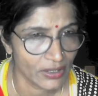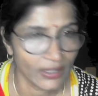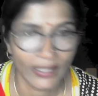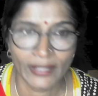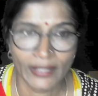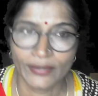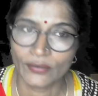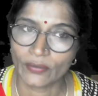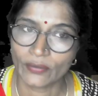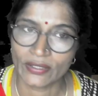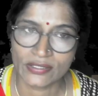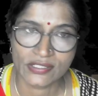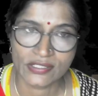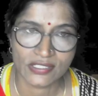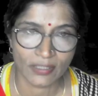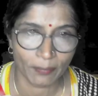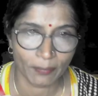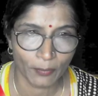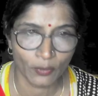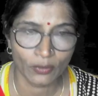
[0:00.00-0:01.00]
and you can
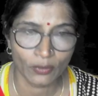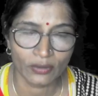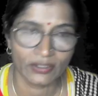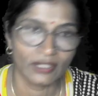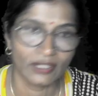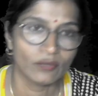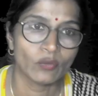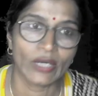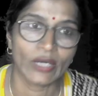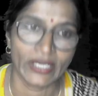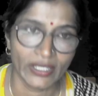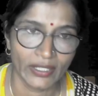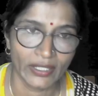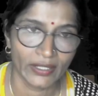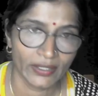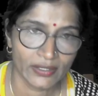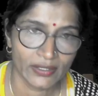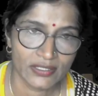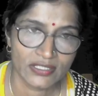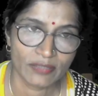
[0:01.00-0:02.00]
support that why air
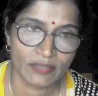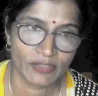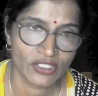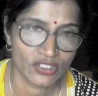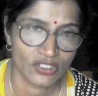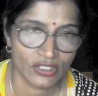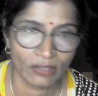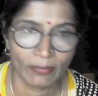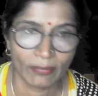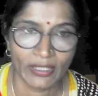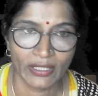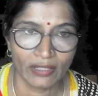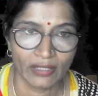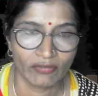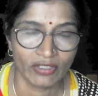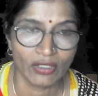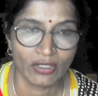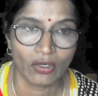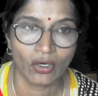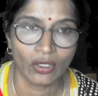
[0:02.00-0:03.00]
is a mixture by giving
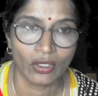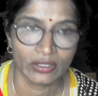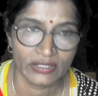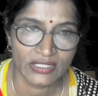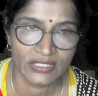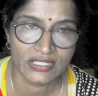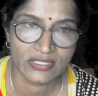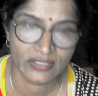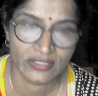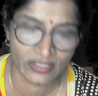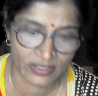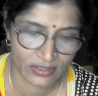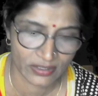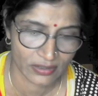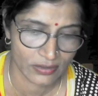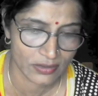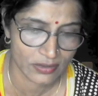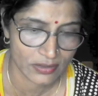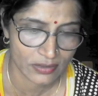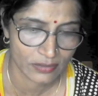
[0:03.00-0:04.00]
all these
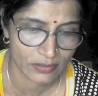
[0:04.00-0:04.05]
reasons.